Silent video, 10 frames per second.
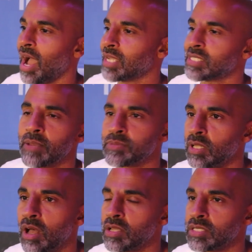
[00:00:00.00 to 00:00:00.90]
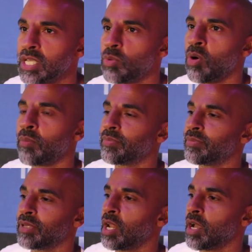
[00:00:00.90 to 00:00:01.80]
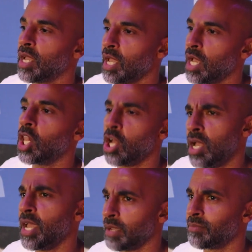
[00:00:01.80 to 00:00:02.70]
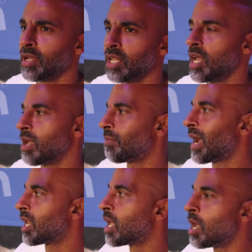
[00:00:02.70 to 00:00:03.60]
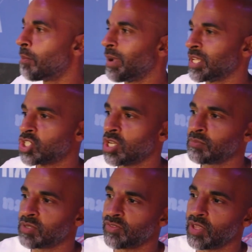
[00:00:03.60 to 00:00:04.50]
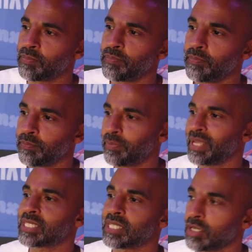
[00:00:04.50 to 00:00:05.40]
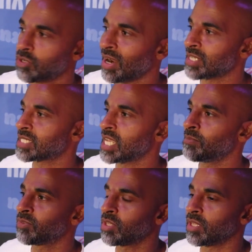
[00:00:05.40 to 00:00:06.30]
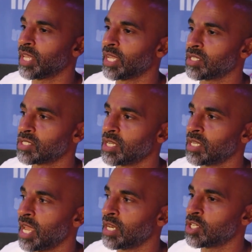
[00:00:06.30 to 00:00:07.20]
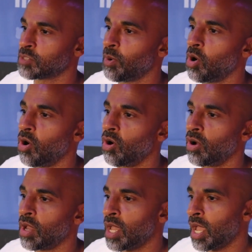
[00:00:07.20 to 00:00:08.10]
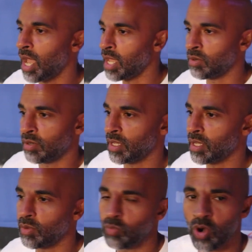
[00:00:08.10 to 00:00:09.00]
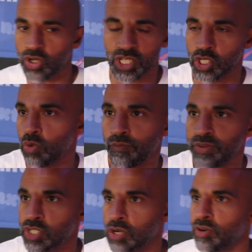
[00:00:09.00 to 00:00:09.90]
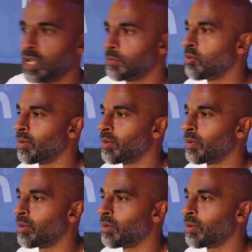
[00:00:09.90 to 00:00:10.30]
accept a loss. He won't, it'll hurt him bad. But in terms of the big grand scheme for things in the sport, and what does it do for his career,